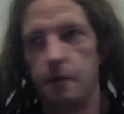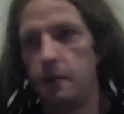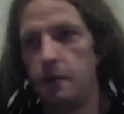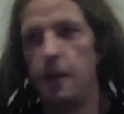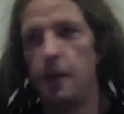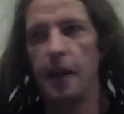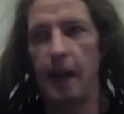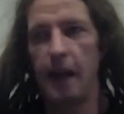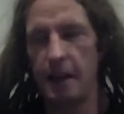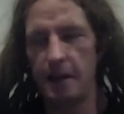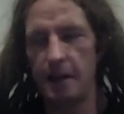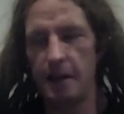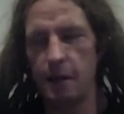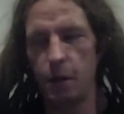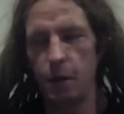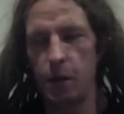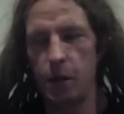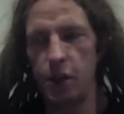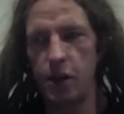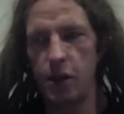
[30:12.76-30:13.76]
against
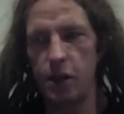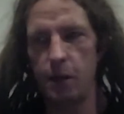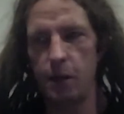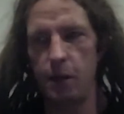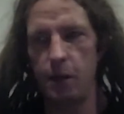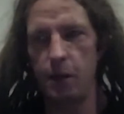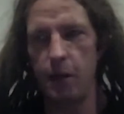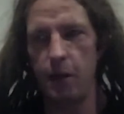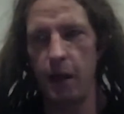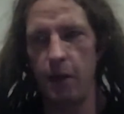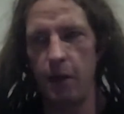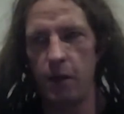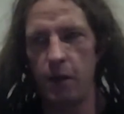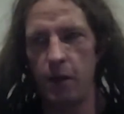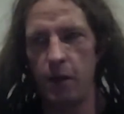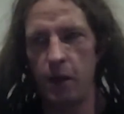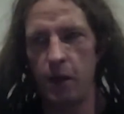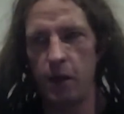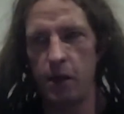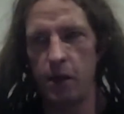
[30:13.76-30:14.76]
the wishes of the
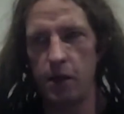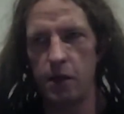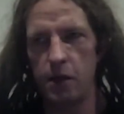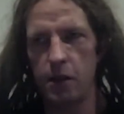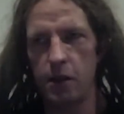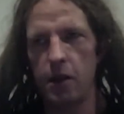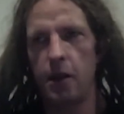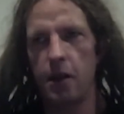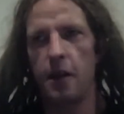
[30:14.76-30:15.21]
founders,